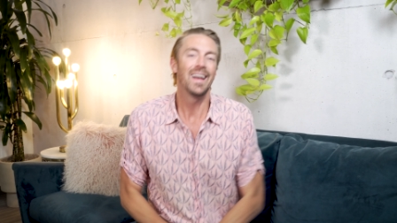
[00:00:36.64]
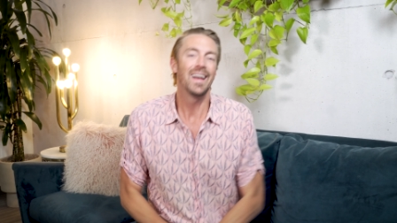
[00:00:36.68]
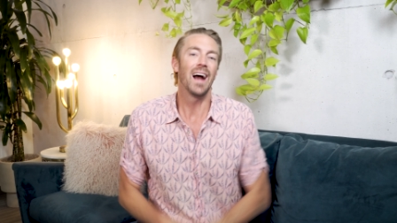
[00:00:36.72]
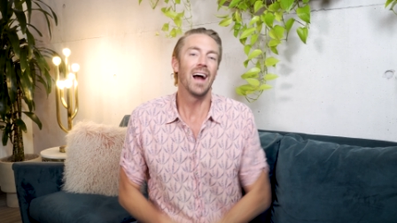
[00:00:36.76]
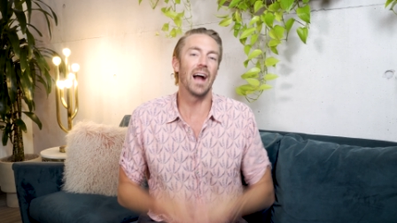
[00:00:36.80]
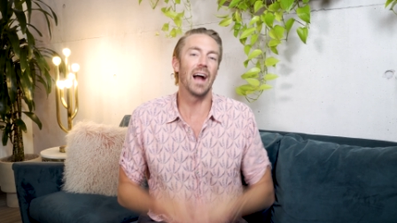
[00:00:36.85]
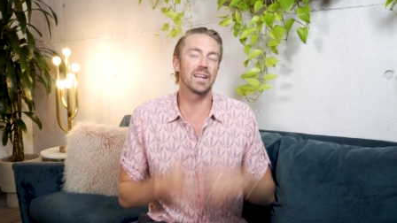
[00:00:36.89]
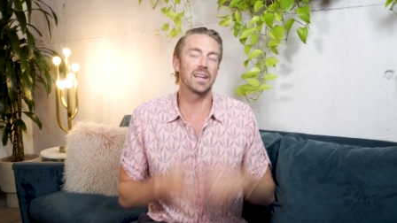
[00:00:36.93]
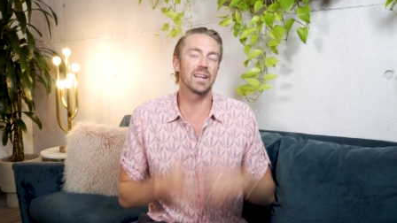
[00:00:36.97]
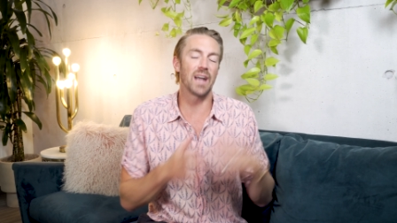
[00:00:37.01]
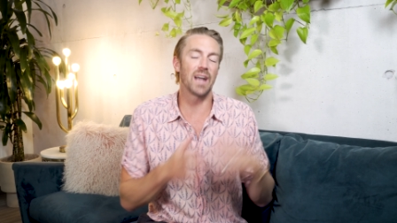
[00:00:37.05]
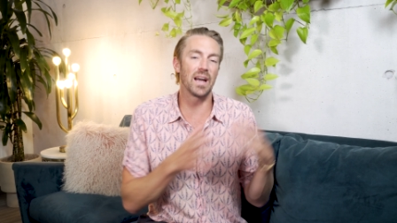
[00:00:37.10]

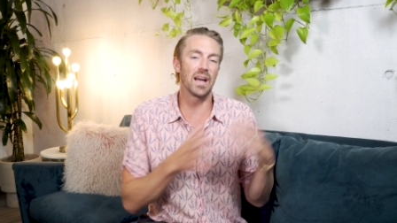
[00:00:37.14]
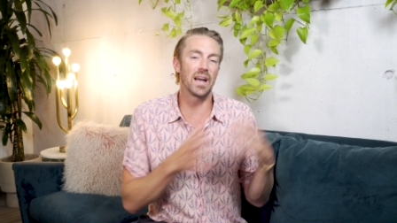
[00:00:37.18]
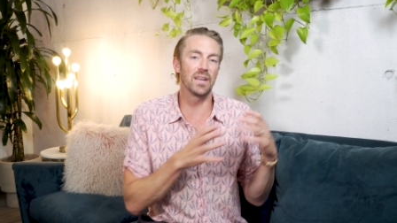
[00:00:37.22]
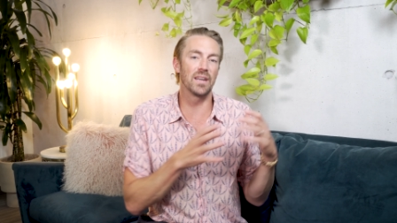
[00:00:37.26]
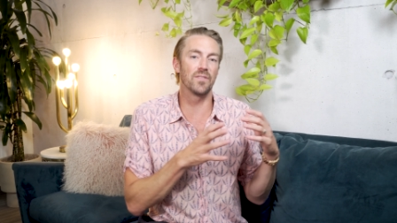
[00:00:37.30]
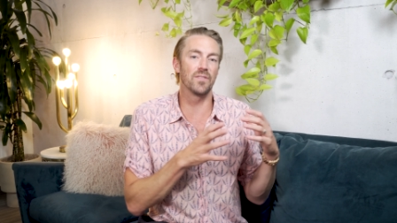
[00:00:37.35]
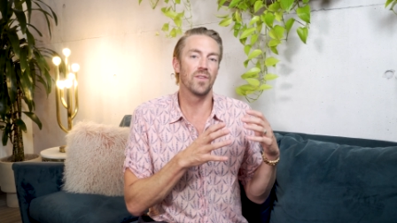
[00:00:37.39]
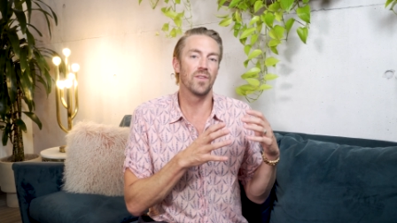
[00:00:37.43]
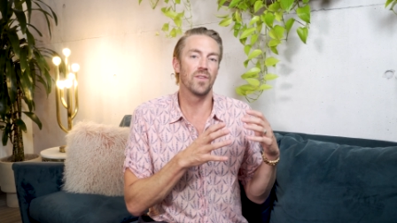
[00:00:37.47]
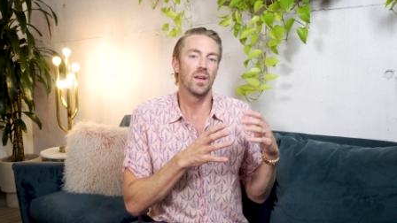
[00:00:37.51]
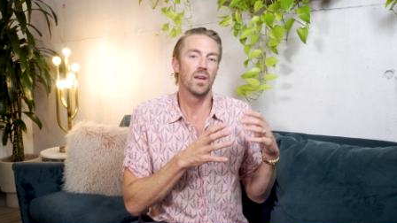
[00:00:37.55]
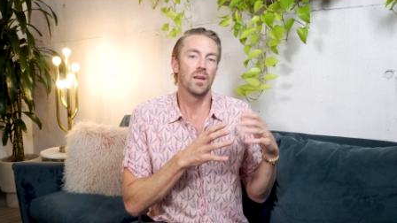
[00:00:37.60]
I kind
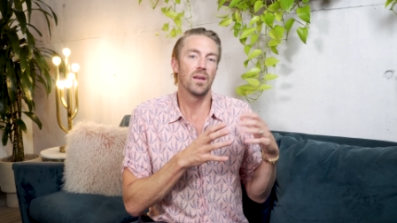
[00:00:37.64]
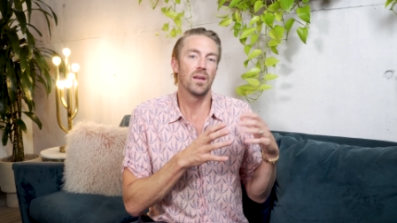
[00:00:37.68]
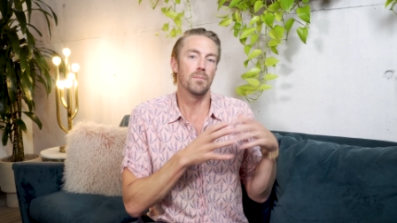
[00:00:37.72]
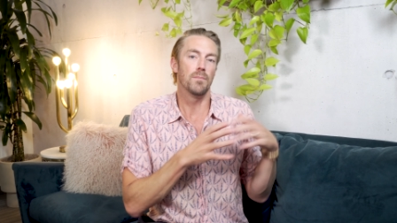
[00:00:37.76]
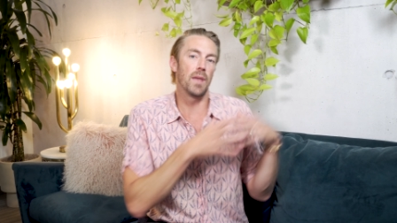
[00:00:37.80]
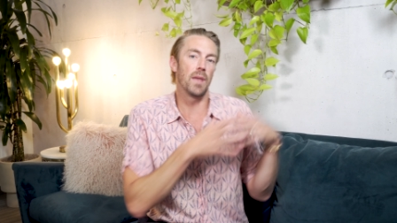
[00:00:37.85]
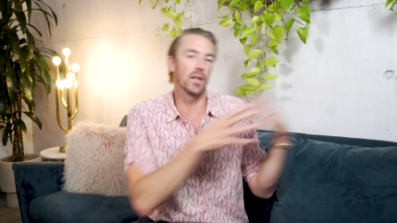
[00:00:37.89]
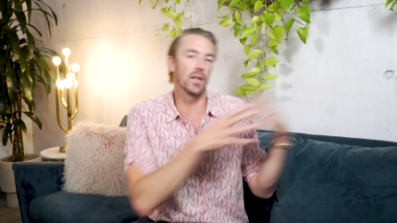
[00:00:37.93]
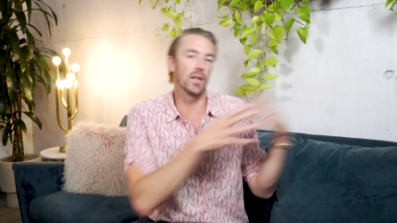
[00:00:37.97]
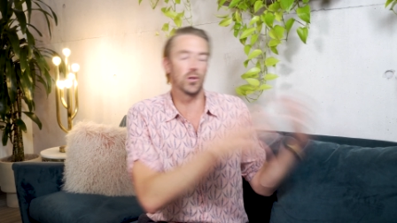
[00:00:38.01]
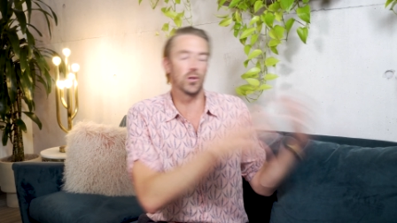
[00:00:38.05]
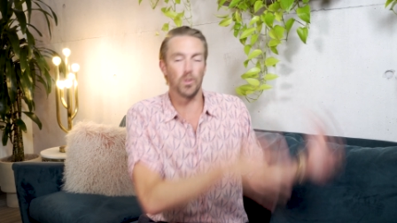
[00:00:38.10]
of
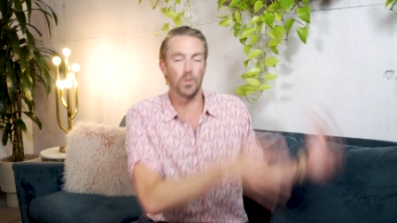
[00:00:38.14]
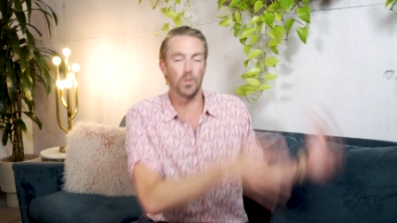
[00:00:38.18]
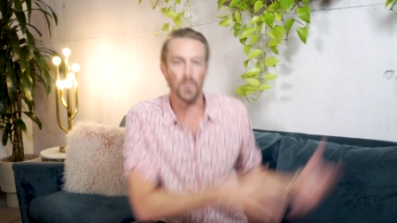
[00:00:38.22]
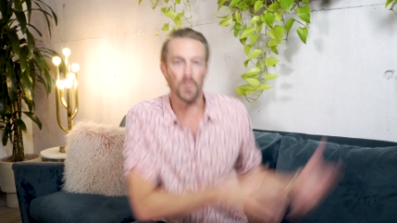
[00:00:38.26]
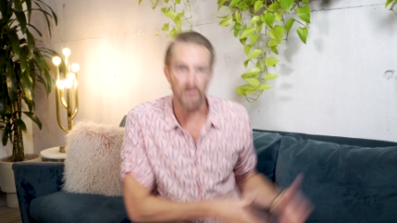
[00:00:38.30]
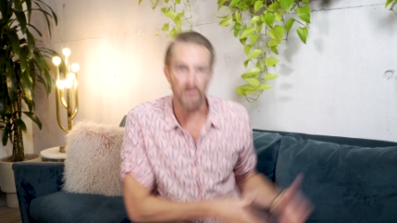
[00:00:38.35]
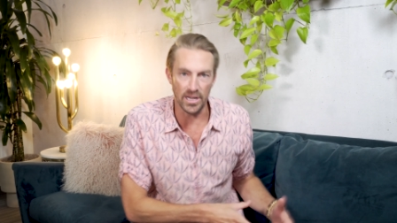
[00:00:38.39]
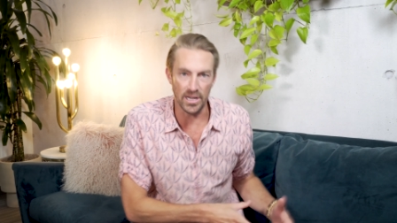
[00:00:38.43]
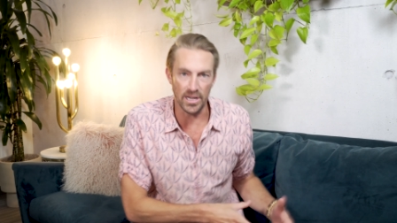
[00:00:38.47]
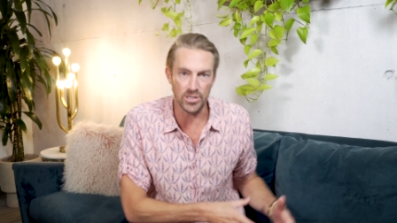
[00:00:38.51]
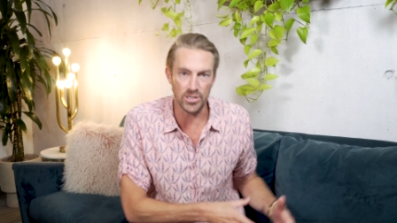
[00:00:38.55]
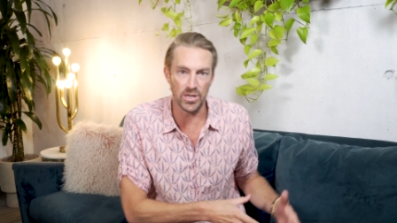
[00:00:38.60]
made a little
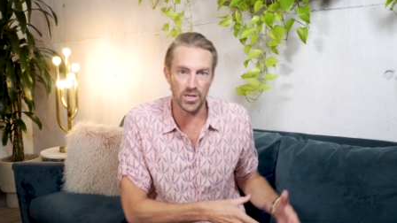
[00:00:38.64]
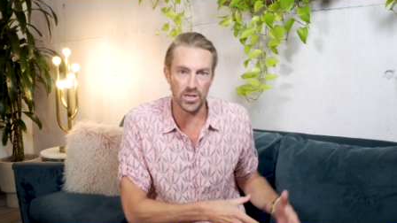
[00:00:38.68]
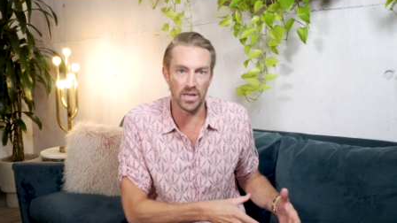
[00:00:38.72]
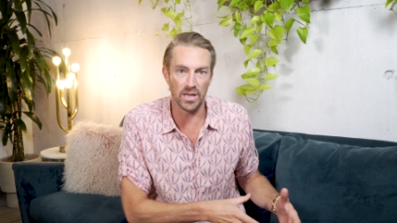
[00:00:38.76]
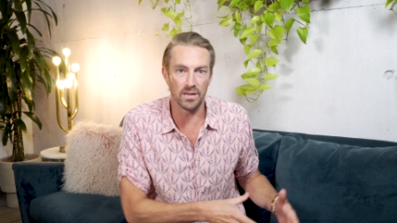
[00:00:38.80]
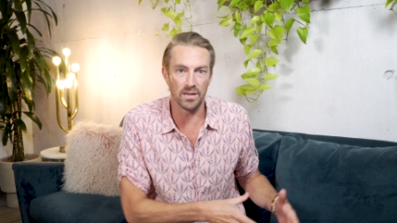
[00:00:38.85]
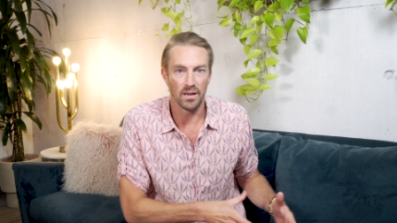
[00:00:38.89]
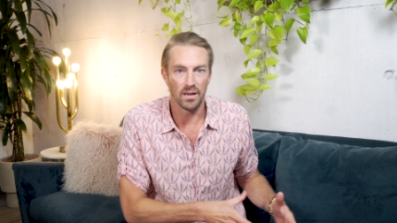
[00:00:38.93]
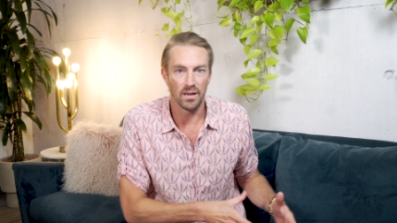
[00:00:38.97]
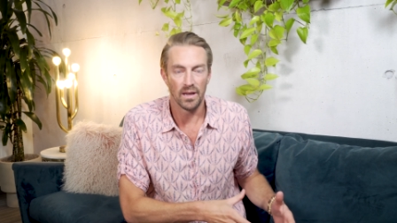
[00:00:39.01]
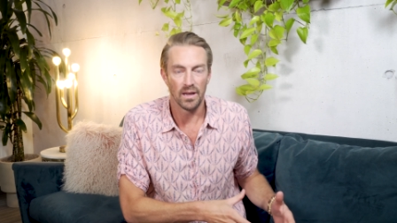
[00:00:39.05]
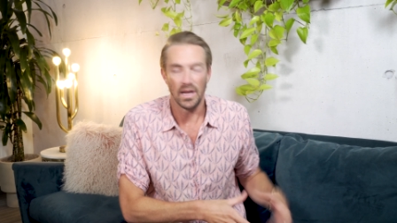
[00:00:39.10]

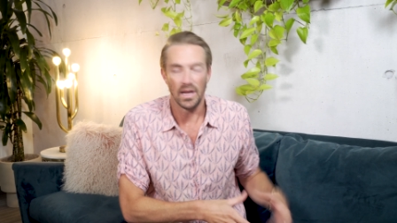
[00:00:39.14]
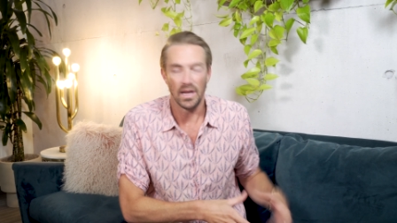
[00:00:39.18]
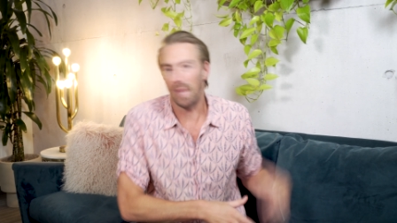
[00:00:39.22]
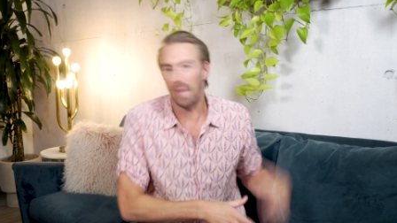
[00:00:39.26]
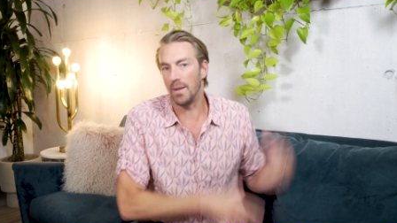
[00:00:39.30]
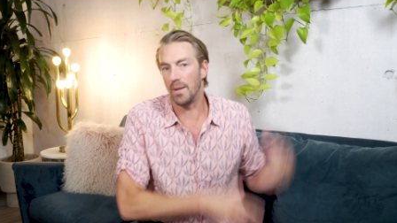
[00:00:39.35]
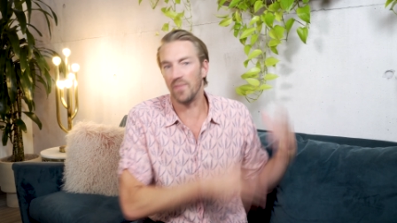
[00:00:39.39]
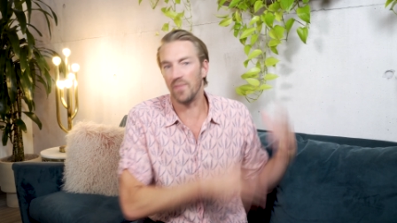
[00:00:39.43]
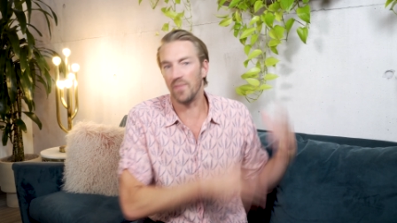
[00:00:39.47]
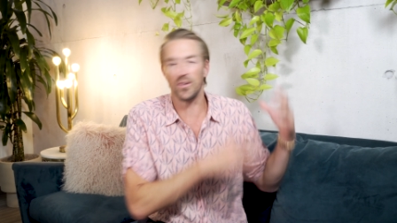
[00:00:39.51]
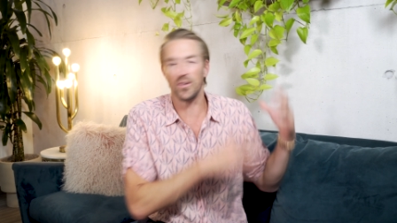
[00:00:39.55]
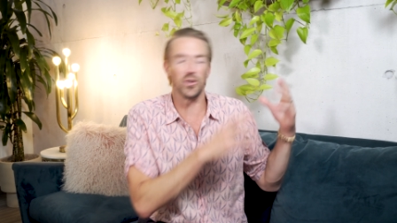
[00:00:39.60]
prediction in
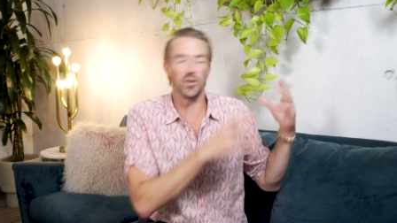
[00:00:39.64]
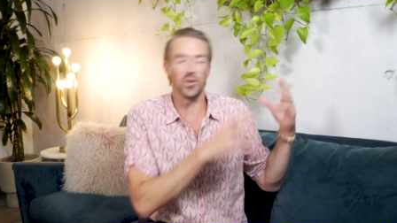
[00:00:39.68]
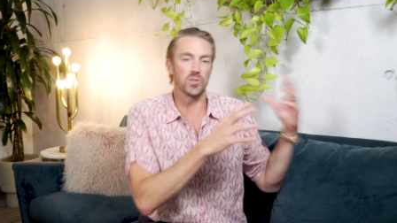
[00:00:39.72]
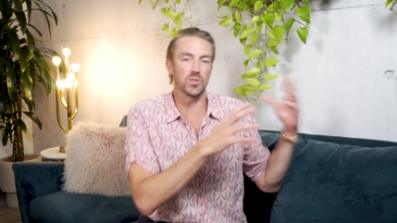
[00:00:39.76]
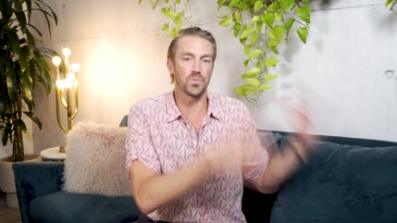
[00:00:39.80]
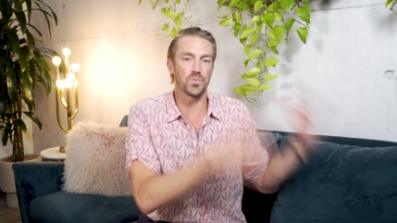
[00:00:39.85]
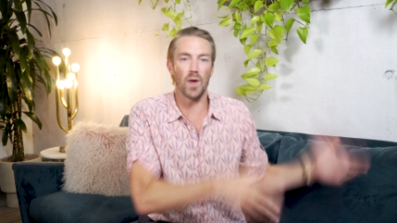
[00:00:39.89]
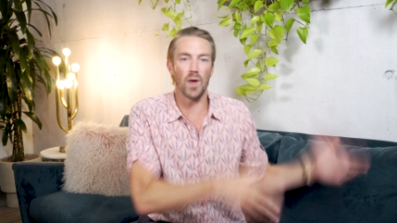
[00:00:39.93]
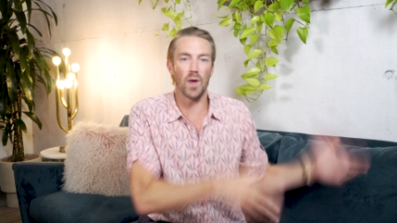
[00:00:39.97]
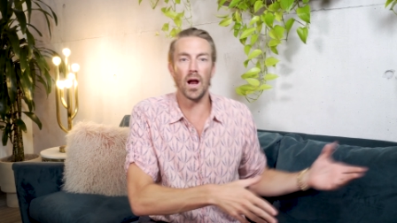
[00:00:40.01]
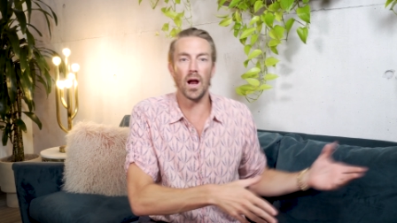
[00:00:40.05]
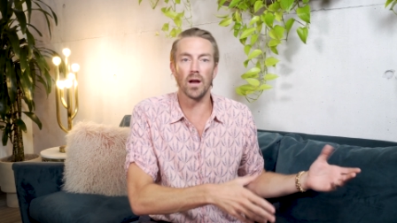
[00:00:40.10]
my
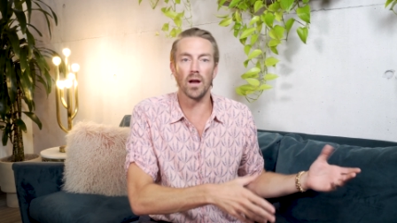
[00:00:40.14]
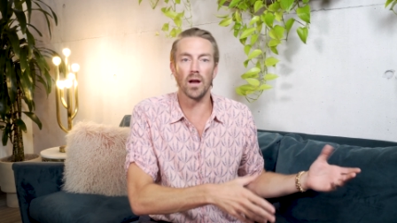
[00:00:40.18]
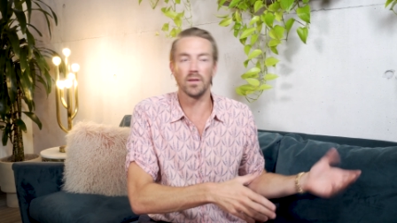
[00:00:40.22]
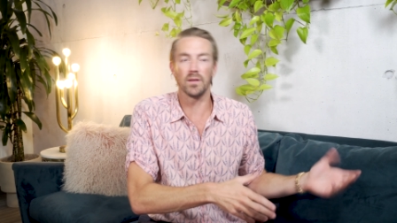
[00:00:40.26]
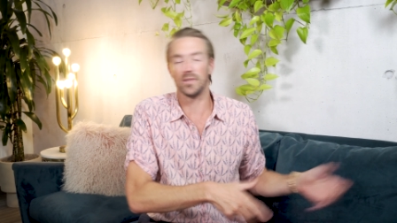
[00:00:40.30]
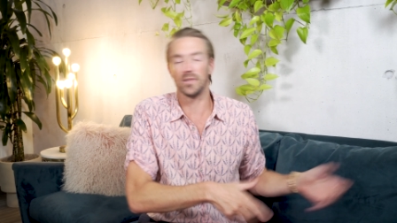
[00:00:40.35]
videos prior.